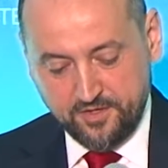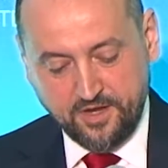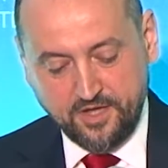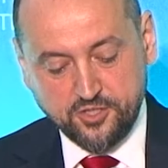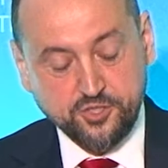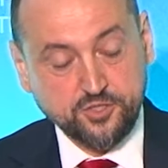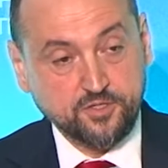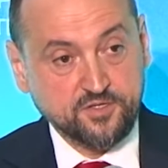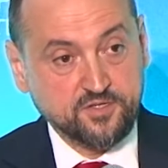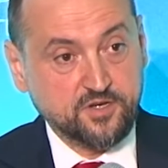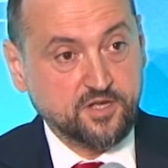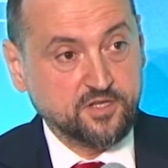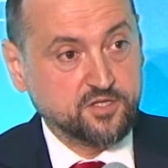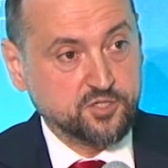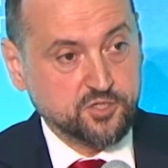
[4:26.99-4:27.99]
National
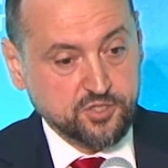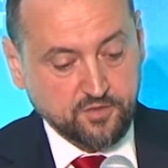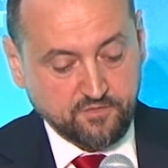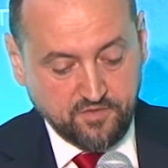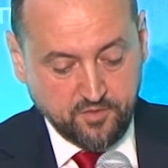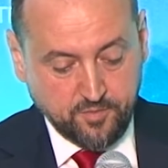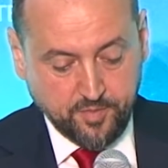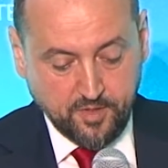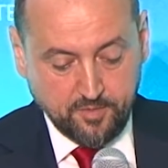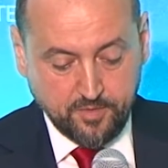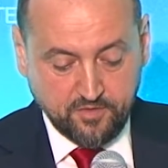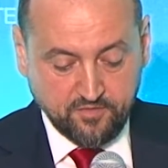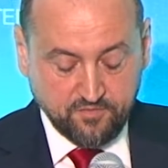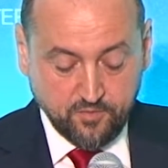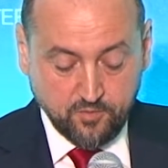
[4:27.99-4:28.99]
Strategy of the
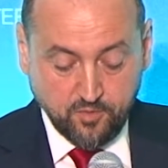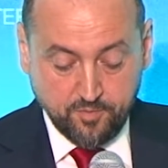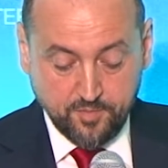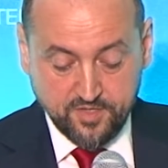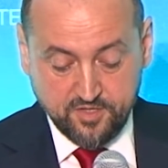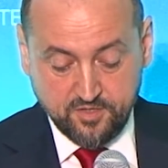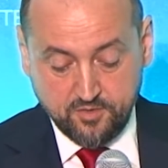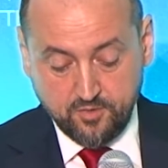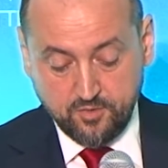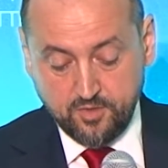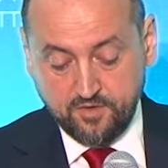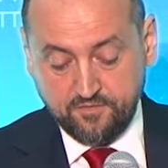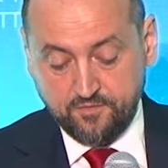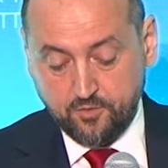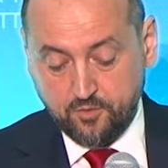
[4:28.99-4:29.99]
Republic of North
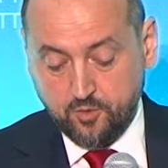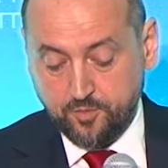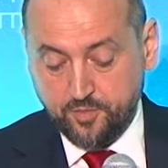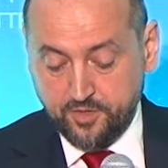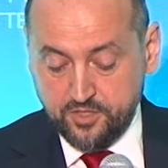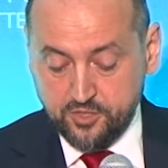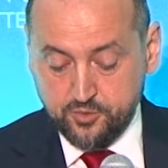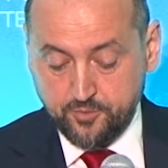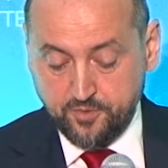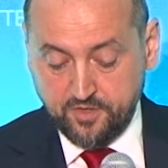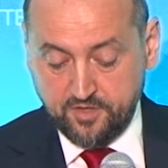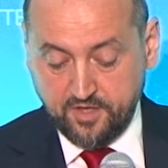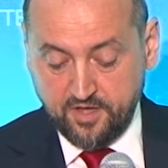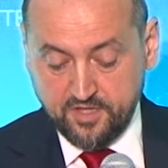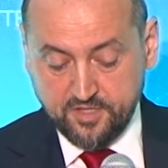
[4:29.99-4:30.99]
Macedonia for Cooperation with
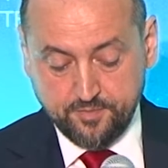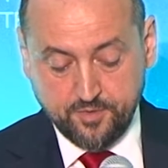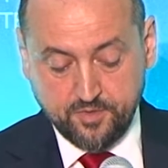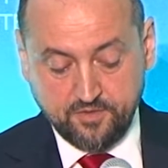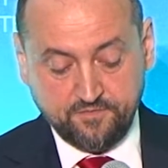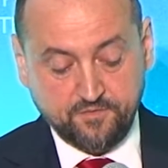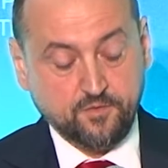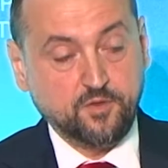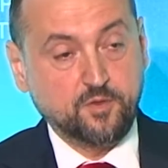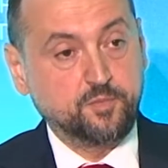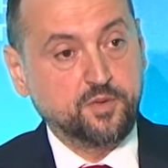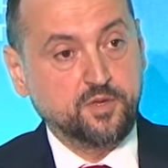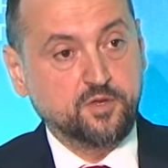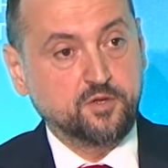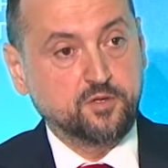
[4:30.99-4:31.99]
Diaspora for the
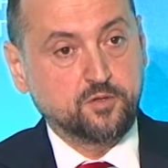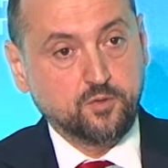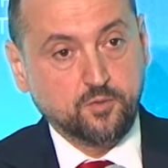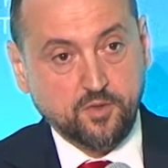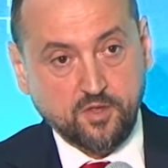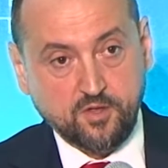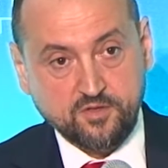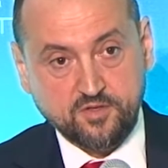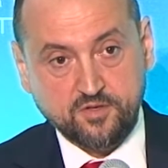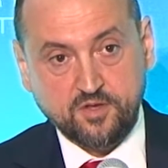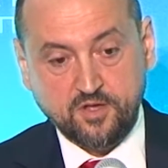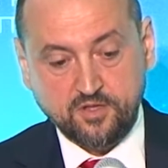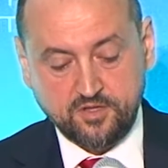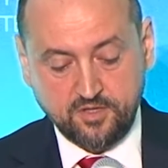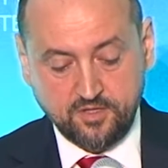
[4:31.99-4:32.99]
period
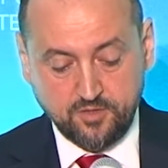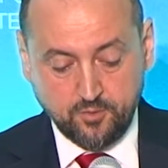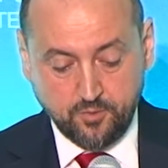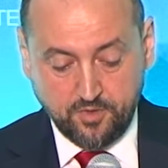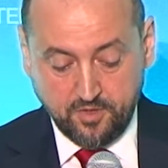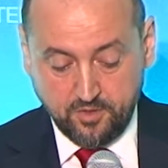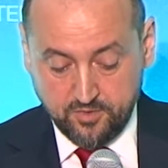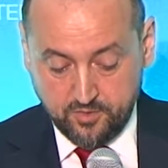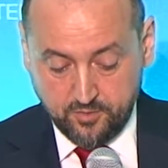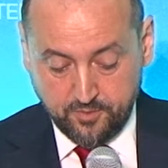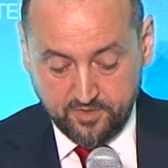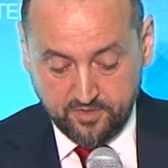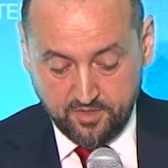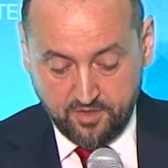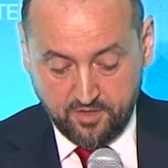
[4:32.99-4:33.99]

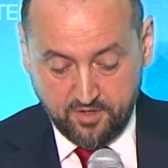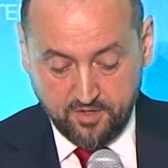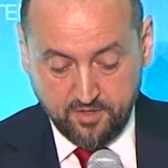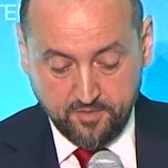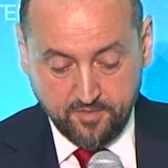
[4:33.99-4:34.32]
2019-2023.